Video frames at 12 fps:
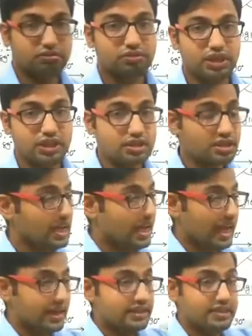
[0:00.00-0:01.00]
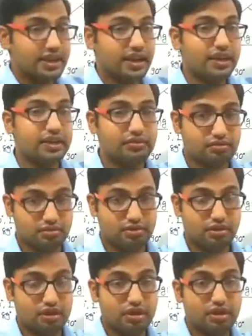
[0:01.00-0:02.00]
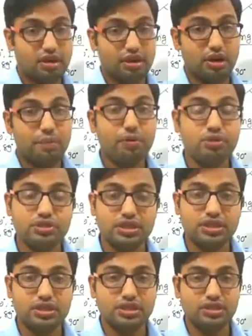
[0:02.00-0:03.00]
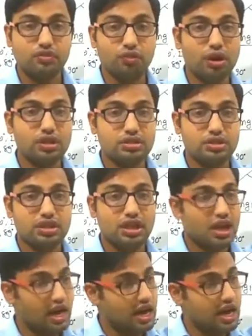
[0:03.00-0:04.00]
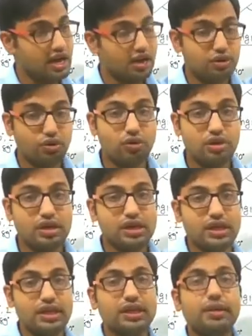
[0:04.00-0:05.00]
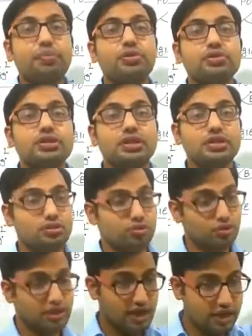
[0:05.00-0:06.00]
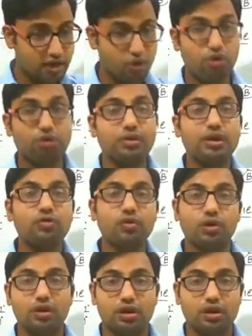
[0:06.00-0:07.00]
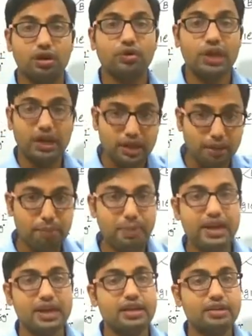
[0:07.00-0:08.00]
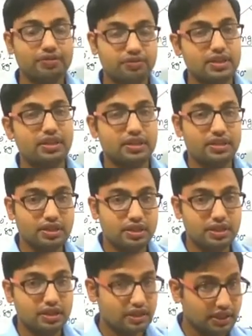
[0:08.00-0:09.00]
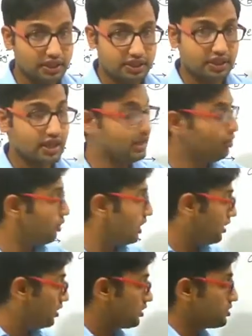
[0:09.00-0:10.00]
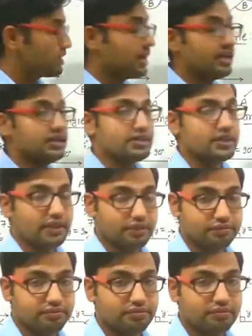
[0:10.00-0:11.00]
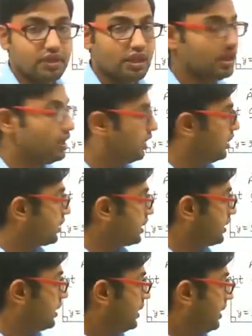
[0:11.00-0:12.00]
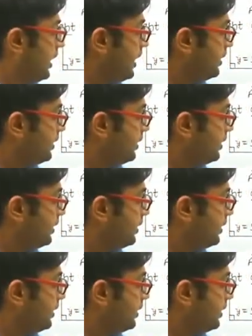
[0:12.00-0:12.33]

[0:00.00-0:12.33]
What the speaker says: yes, and second, another opposite walls are totally opposite to that common wall. You can compare it with it and you can understand this thing. Okay, and